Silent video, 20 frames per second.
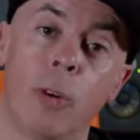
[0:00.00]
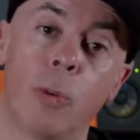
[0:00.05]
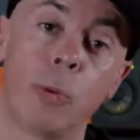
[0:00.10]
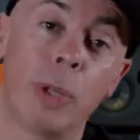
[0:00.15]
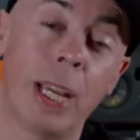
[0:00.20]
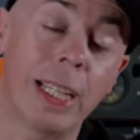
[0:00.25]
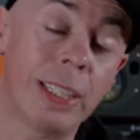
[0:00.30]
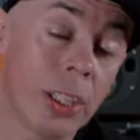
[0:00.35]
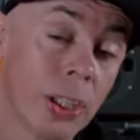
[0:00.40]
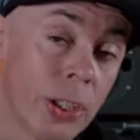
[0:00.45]

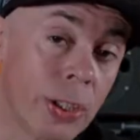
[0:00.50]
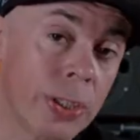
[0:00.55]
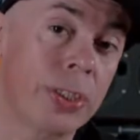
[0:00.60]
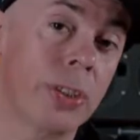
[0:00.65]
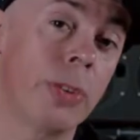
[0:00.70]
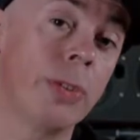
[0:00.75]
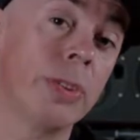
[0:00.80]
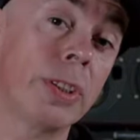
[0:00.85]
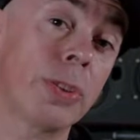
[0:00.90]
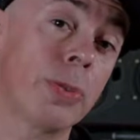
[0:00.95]
We had the
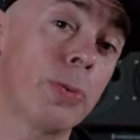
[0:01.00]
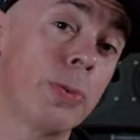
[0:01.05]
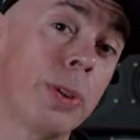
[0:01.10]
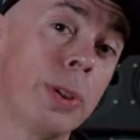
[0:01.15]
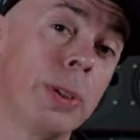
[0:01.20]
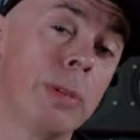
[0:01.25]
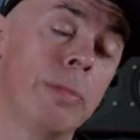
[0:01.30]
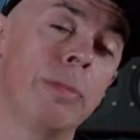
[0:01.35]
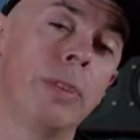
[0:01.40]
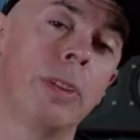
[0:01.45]
luxury in this
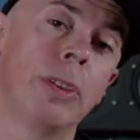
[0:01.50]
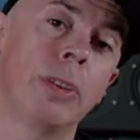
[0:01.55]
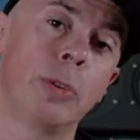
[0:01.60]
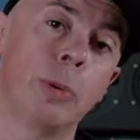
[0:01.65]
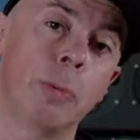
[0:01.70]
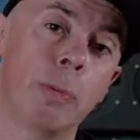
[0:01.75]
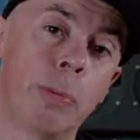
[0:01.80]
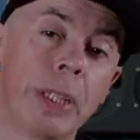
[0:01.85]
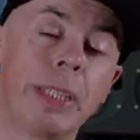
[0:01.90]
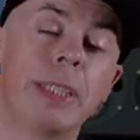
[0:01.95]
room
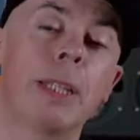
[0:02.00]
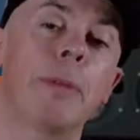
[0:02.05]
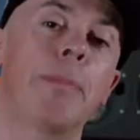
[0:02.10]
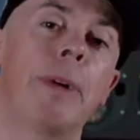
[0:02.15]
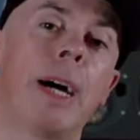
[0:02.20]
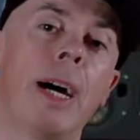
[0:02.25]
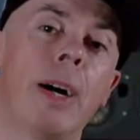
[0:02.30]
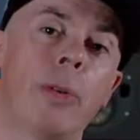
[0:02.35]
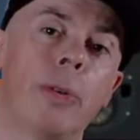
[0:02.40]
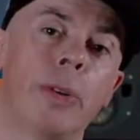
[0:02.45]
to bring the
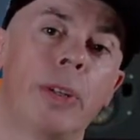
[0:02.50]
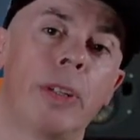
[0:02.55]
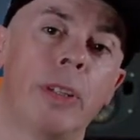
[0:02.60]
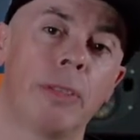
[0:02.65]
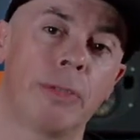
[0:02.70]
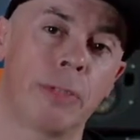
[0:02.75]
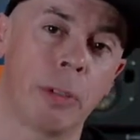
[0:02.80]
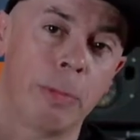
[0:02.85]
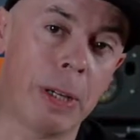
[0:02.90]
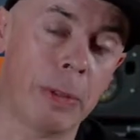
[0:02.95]

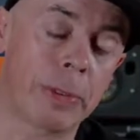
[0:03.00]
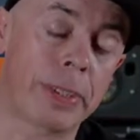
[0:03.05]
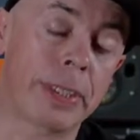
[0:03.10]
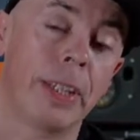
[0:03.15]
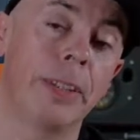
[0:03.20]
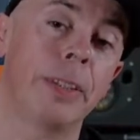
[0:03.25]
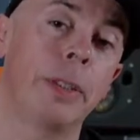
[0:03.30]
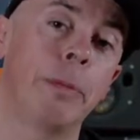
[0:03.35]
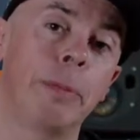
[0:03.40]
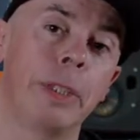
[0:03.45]
power from
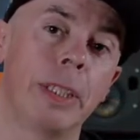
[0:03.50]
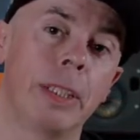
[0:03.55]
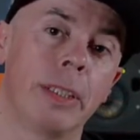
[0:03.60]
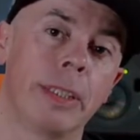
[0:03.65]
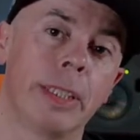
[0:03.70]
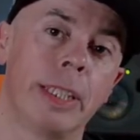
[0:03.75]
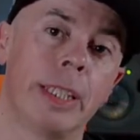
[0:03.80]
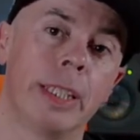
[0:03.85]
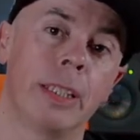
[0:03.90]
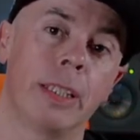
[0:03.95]
outside the
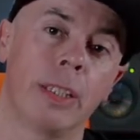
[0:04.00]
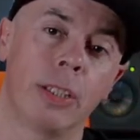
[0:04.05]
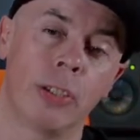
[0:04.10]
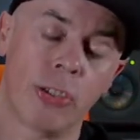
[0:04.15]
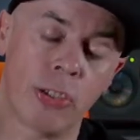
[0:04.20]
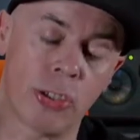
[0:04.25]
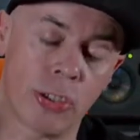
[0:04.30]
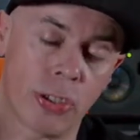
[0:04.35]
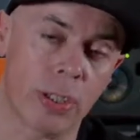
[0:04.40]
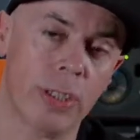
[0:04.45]
building
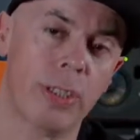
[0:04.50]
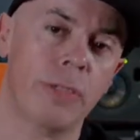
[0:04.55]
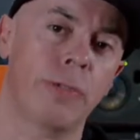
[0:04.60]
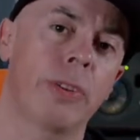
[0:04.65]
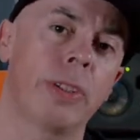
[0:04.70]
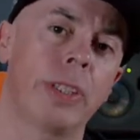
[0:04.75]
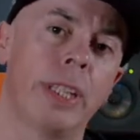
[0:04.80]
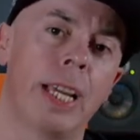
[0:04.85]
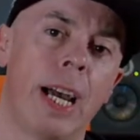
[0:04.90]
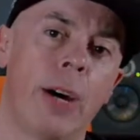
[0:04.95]
just
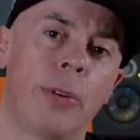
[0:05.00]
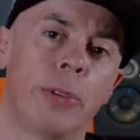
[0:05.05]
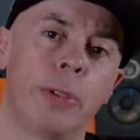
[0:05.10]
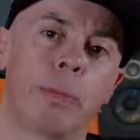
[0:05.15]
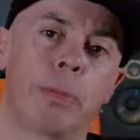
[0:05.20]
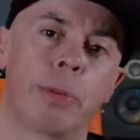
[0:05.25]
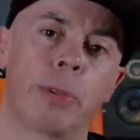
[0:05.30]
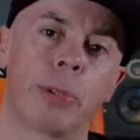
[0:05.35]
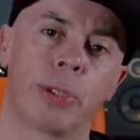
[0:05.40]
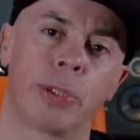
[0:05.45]
for the audio
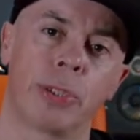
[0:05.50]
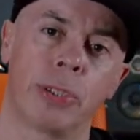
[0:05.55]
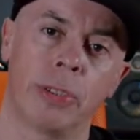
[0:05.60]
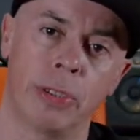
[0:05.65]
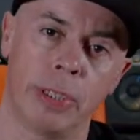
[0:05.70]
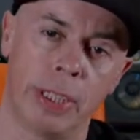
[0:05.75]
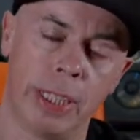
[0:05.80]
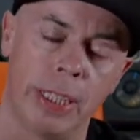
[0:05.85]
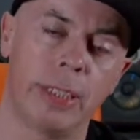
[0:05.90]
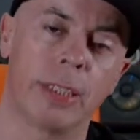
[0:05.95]

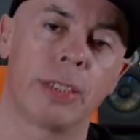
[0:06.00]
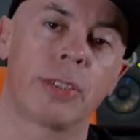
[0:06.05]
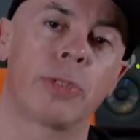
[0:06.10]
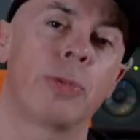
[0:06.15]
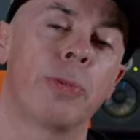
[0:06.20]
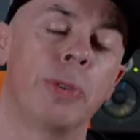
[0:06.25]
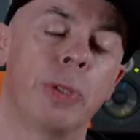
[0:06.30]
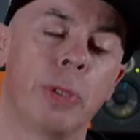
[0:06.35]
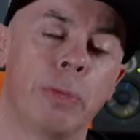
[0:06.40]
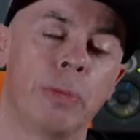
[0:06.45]
portion in this
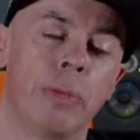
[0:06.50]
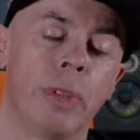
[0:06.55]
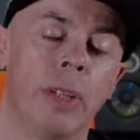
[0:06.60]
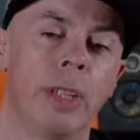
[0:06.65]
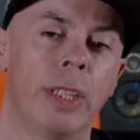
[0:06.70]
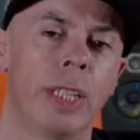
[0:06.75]
room.